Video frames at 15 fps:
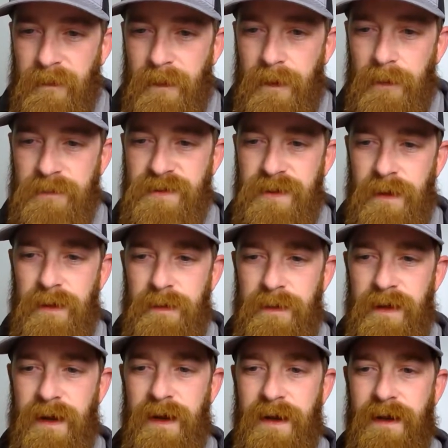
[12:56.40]
Oh, did y'all know
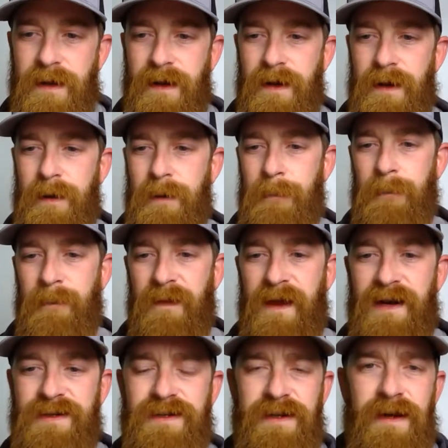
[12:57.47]
that I
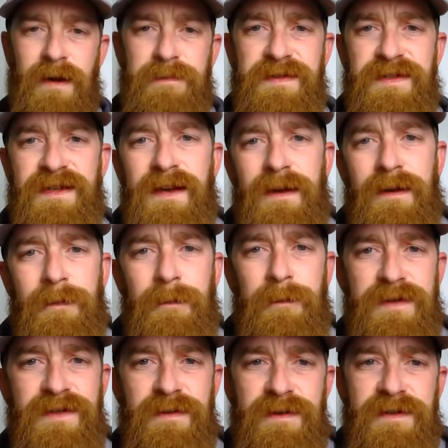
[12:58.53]
actually upset
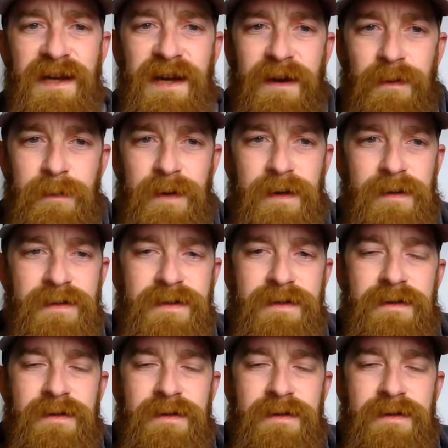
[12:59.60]
Mystery Tackle Box